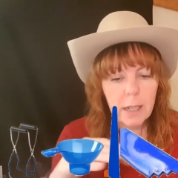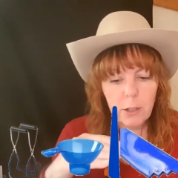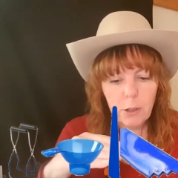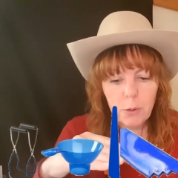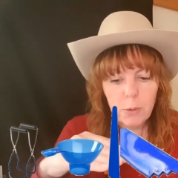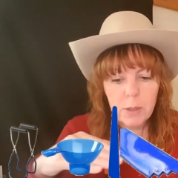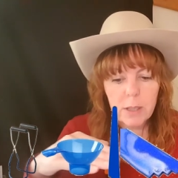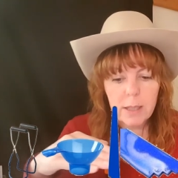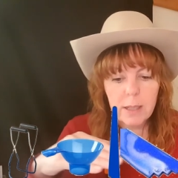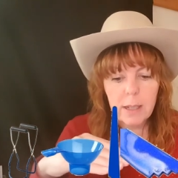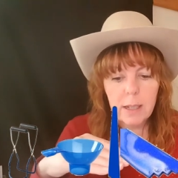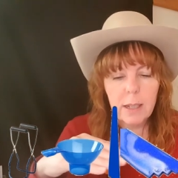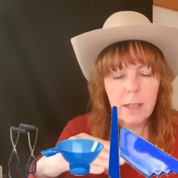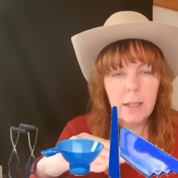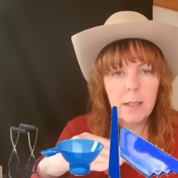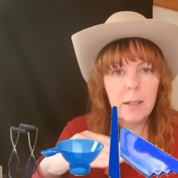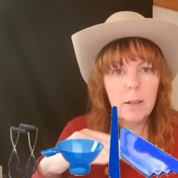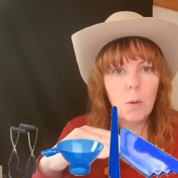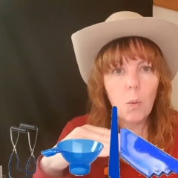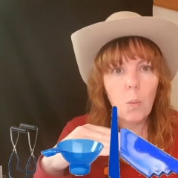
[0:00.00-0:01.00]
and you'll
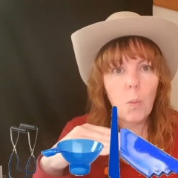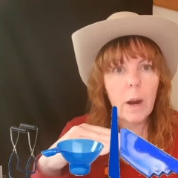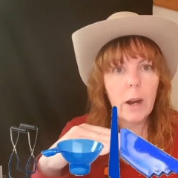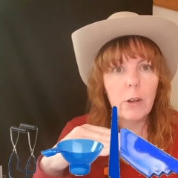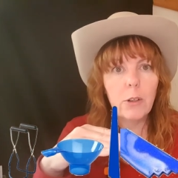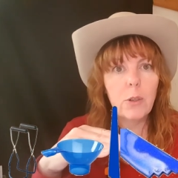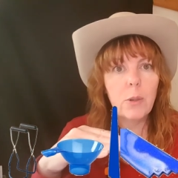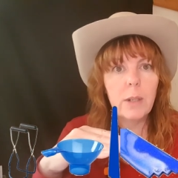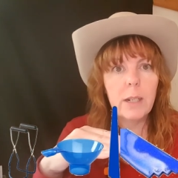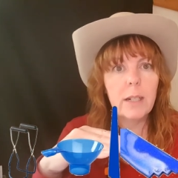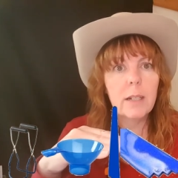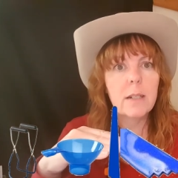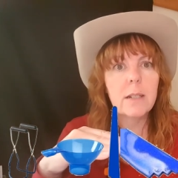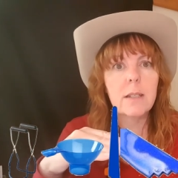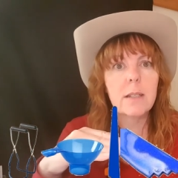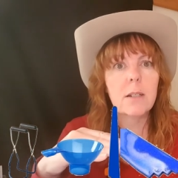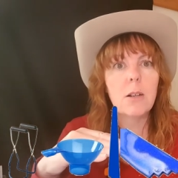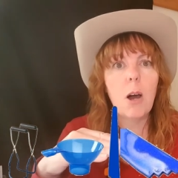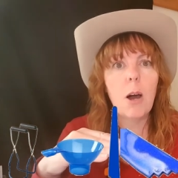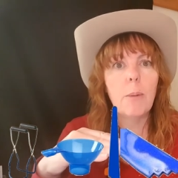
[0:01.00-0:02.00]
see where you need to
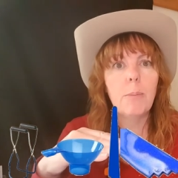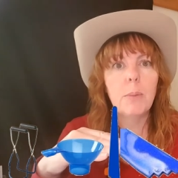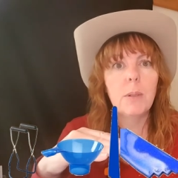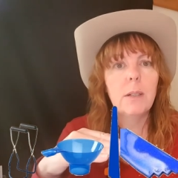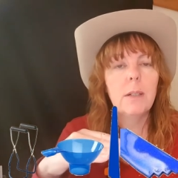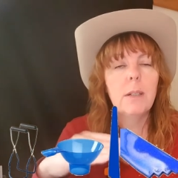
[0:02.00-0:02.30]
stop